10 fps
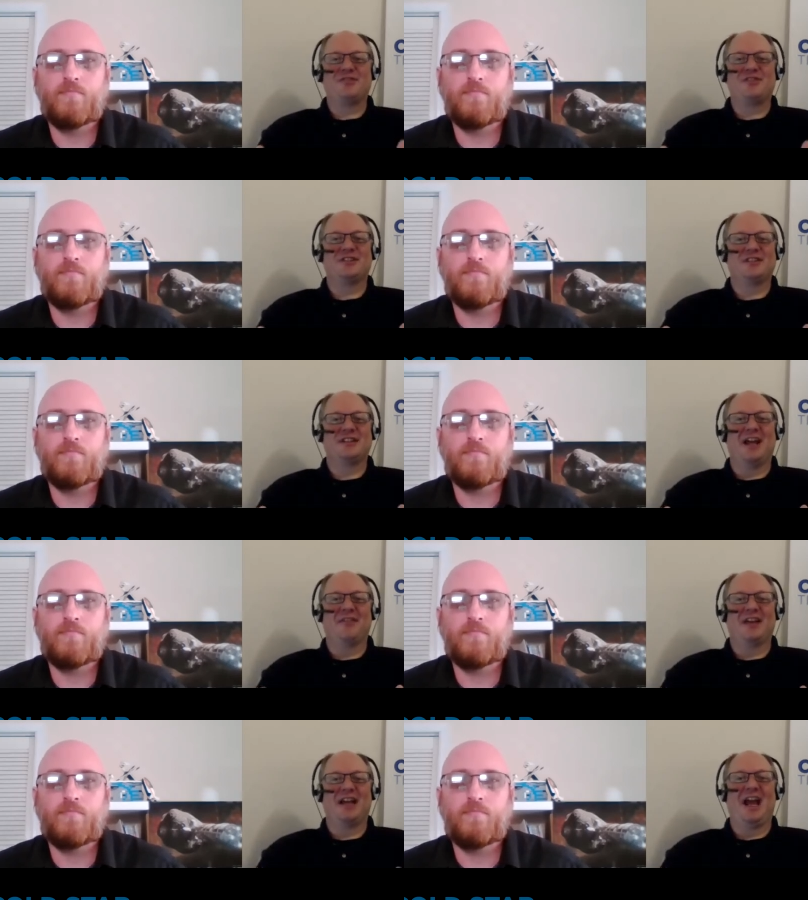Speaker 1: is the name of the
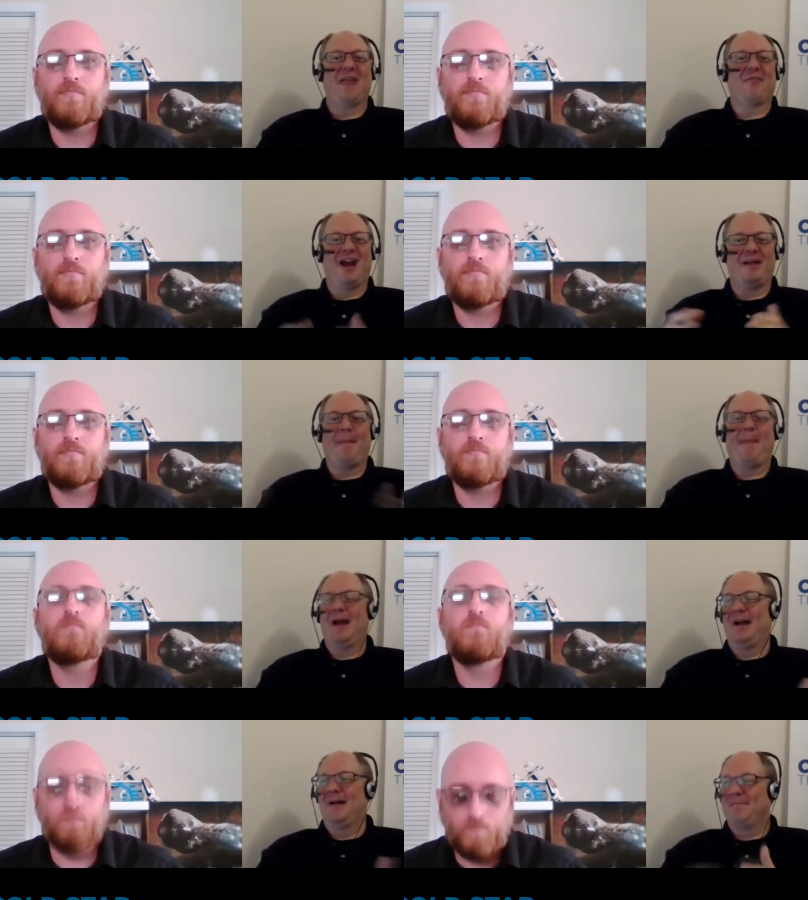game right
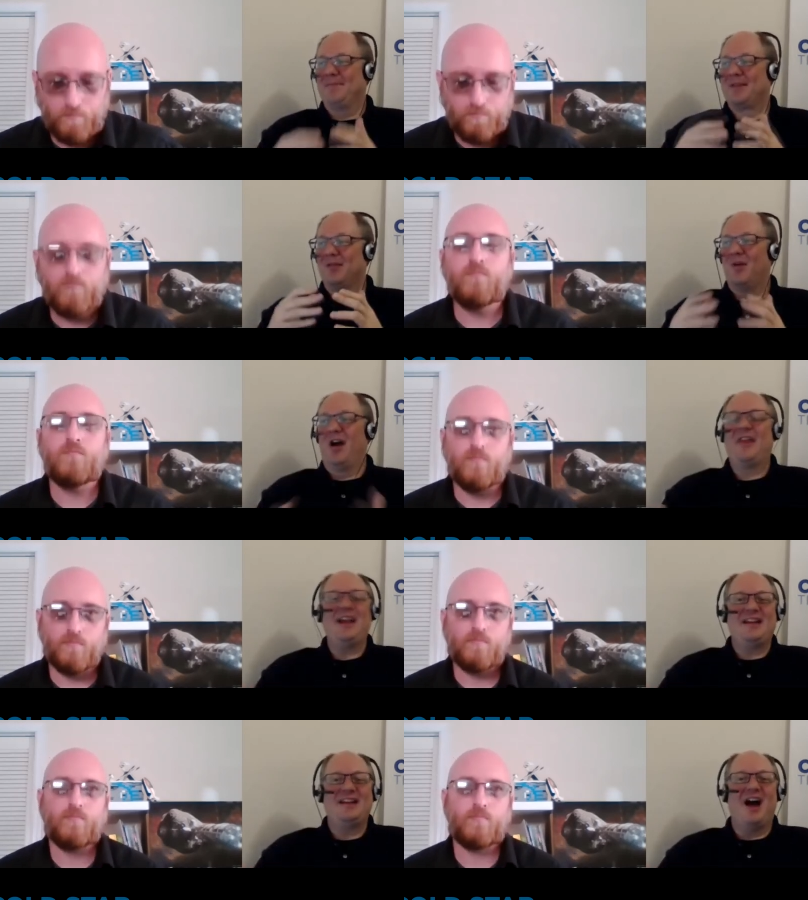uh, mm-hmm. are they
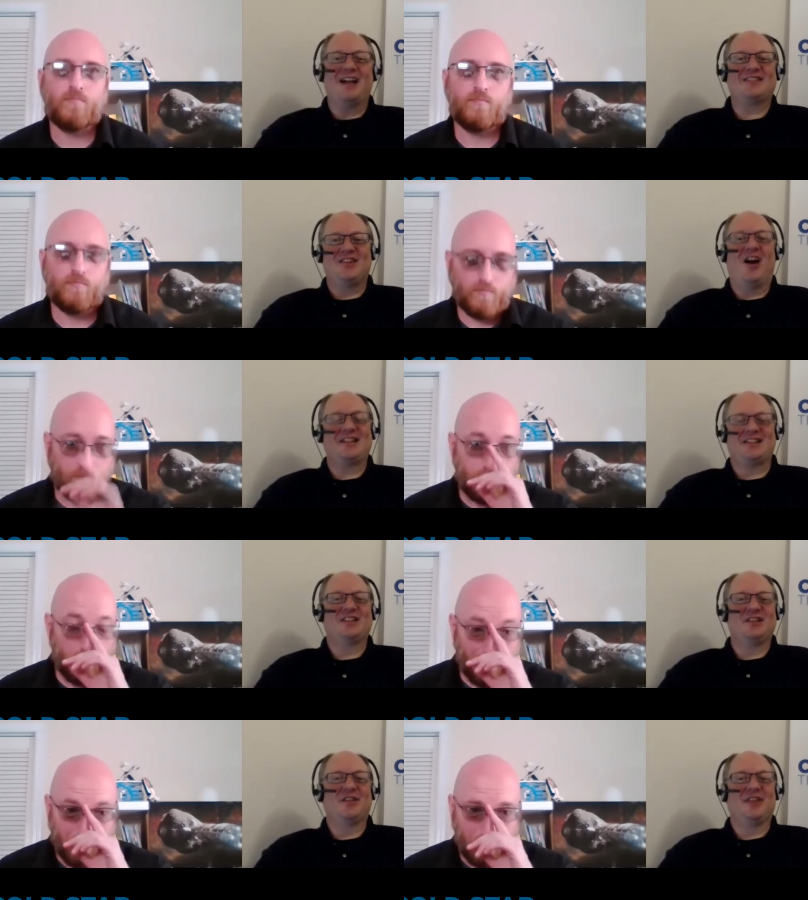nuts not to
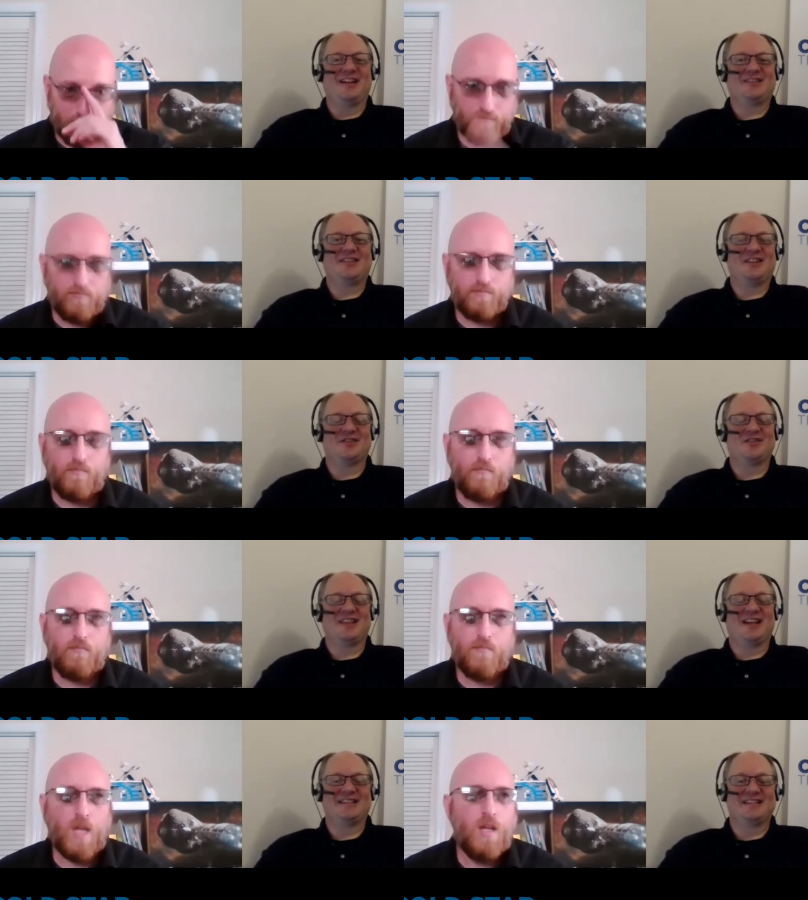do this to use
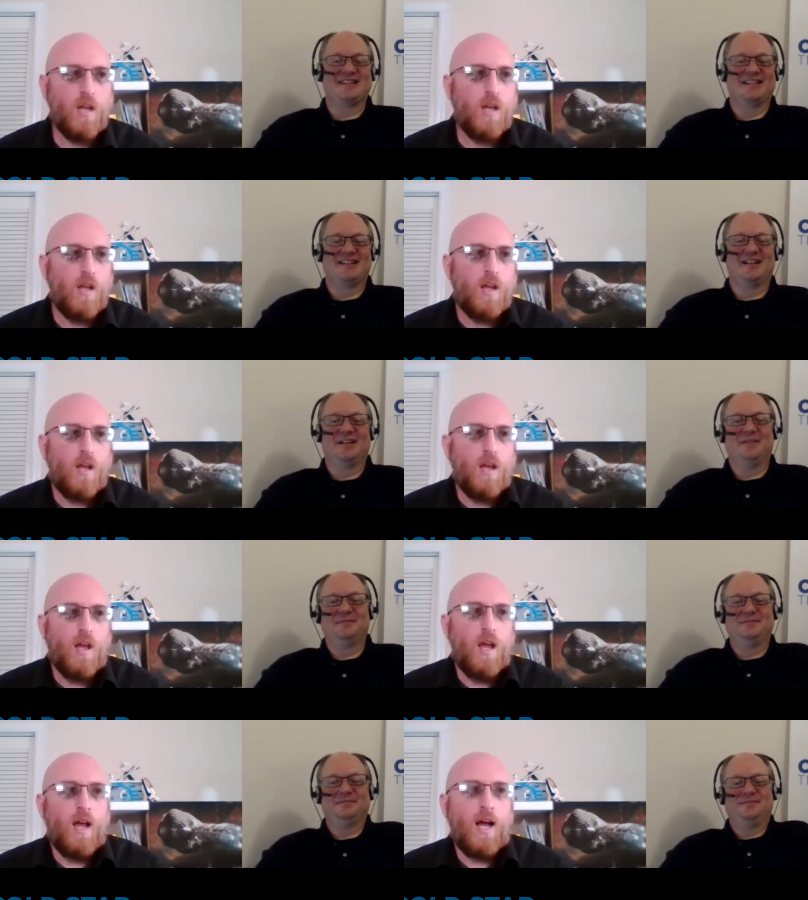this
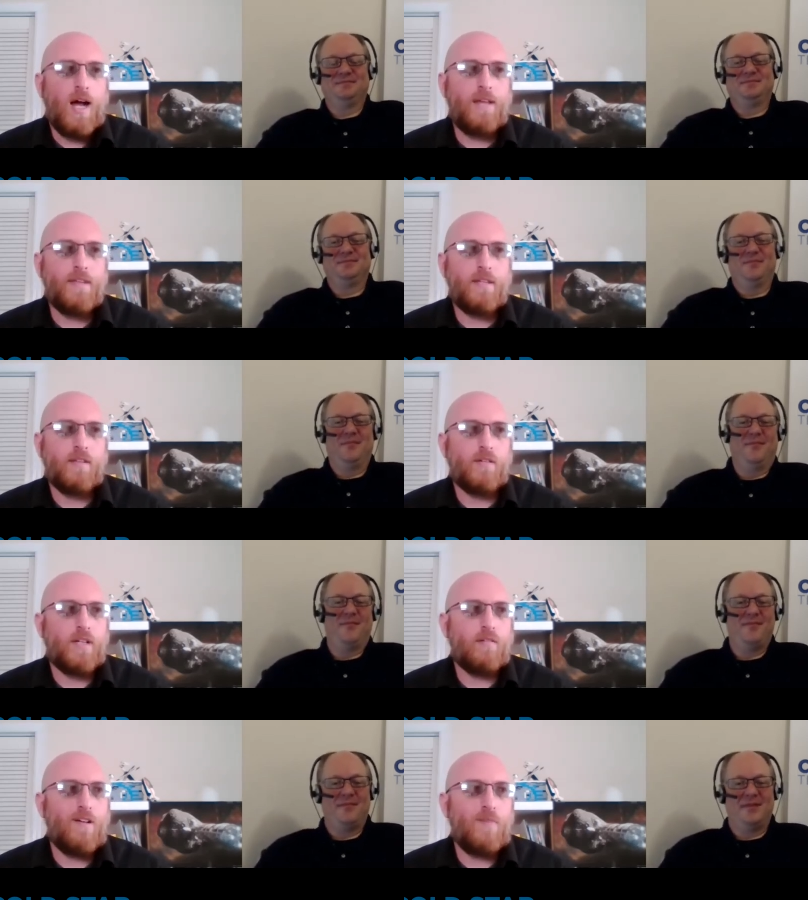
Speaker 2: i think they'll
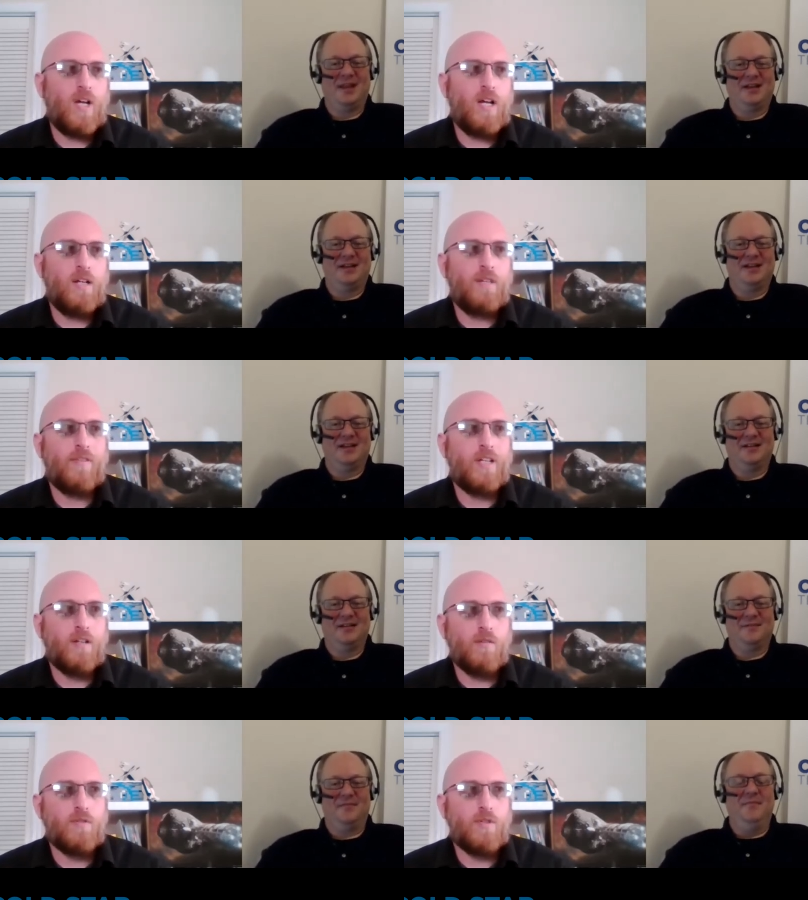get left behind if they
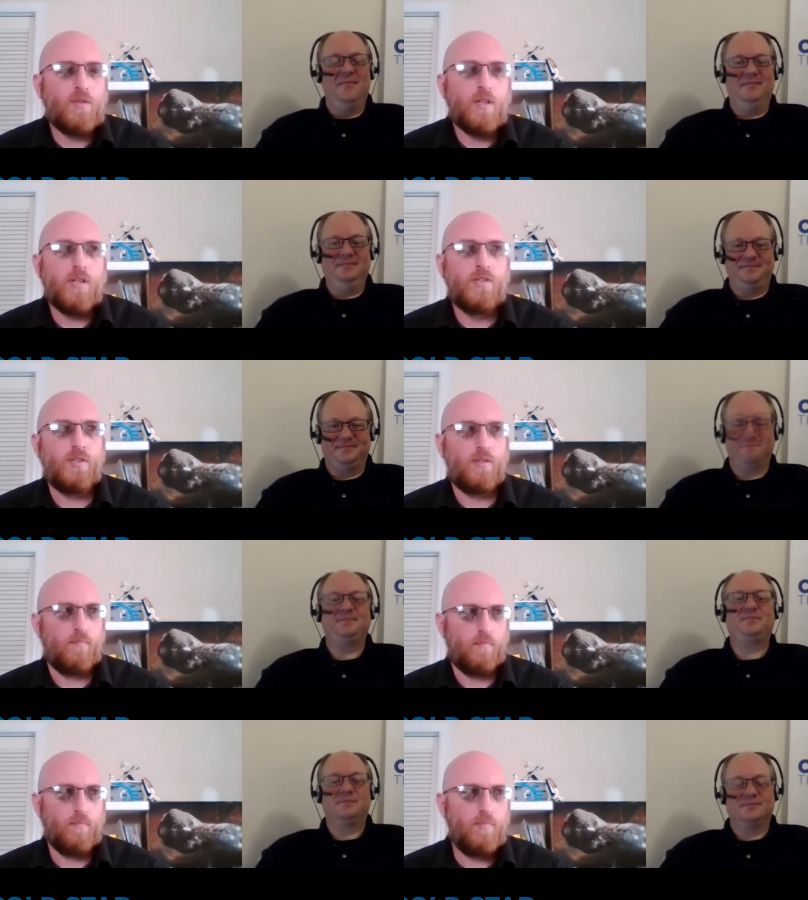don't do this
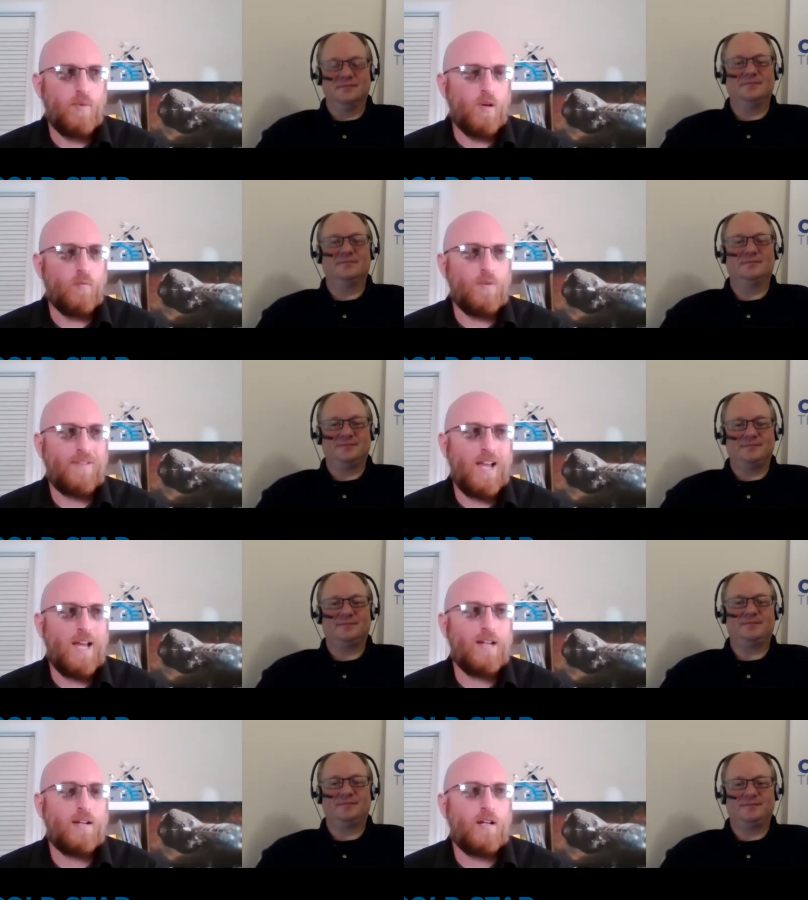we've
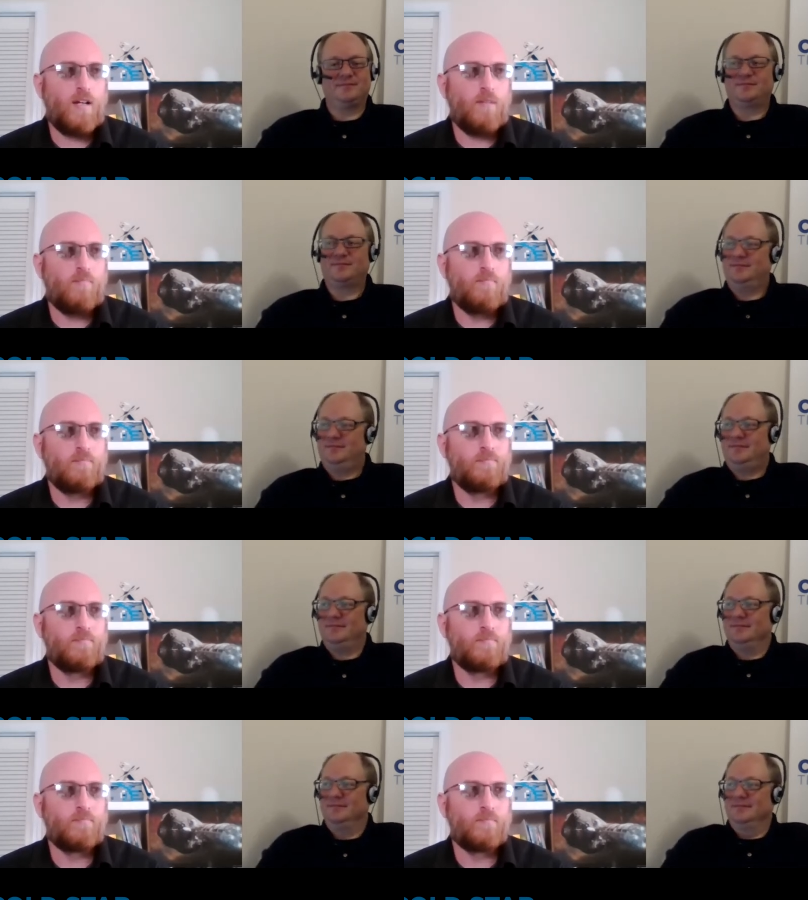had um,
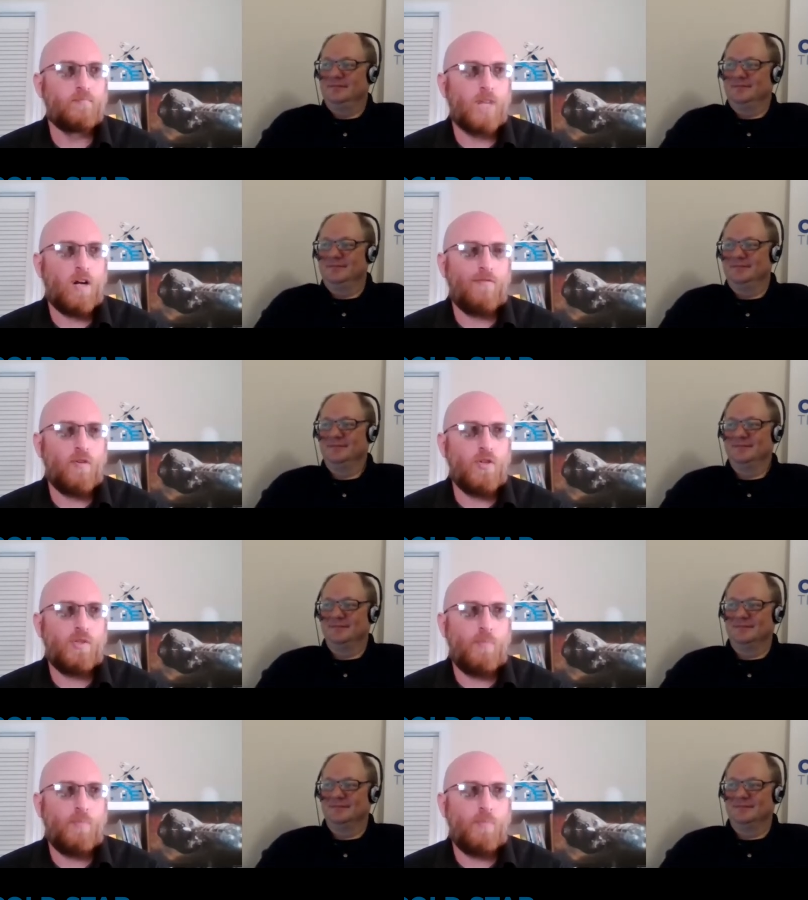our first